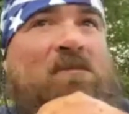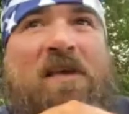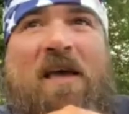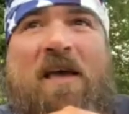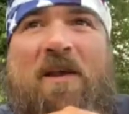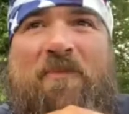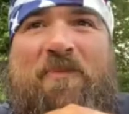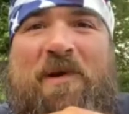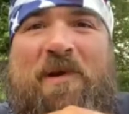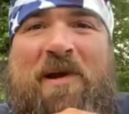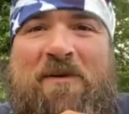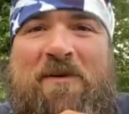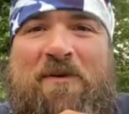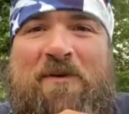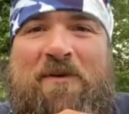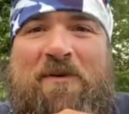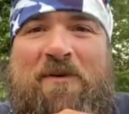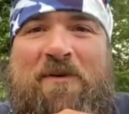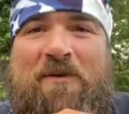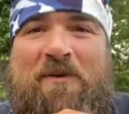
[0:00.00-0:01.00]
kind of
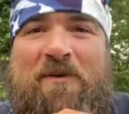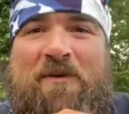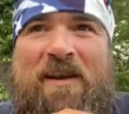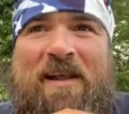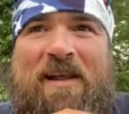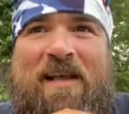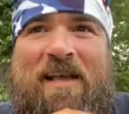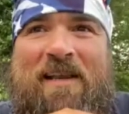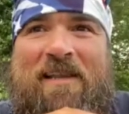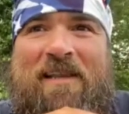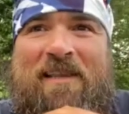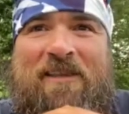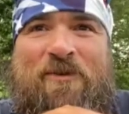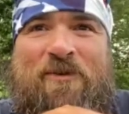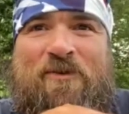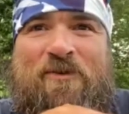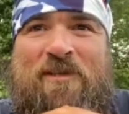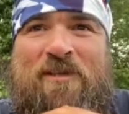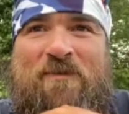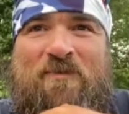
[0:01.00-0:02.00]
paranoid about it. I got to
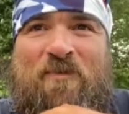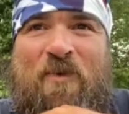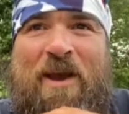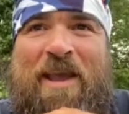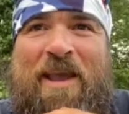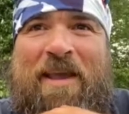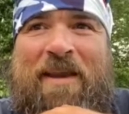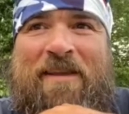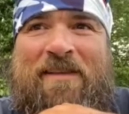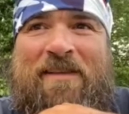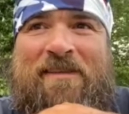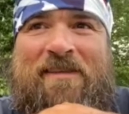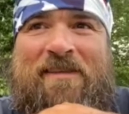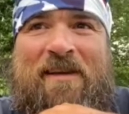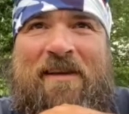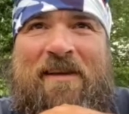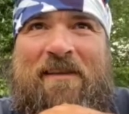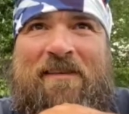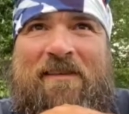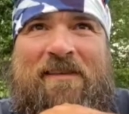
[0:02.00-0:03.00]
lose some weight
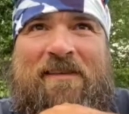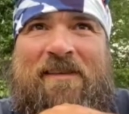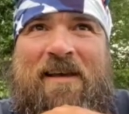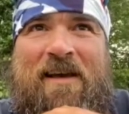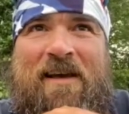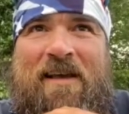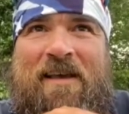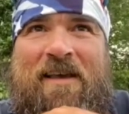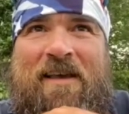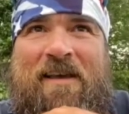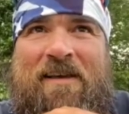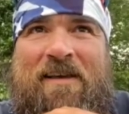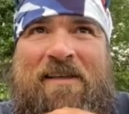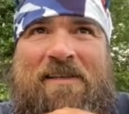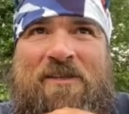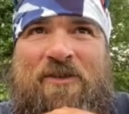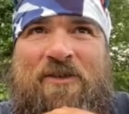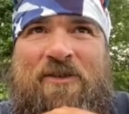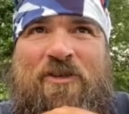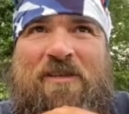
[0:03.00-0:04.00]
inside of this kayak
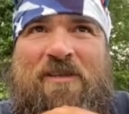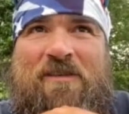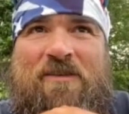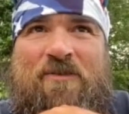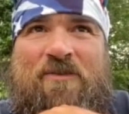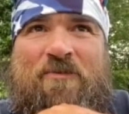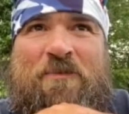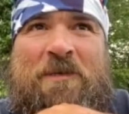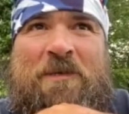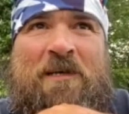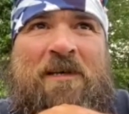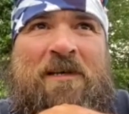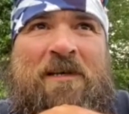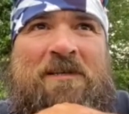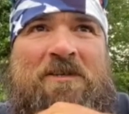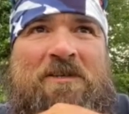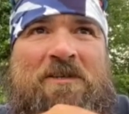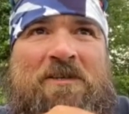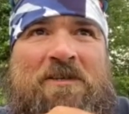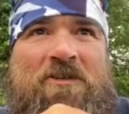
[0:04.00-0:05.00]
because it's just too
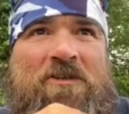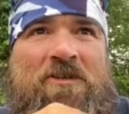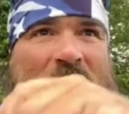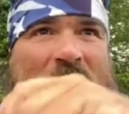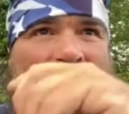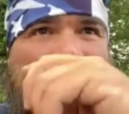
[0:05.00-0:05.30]
much.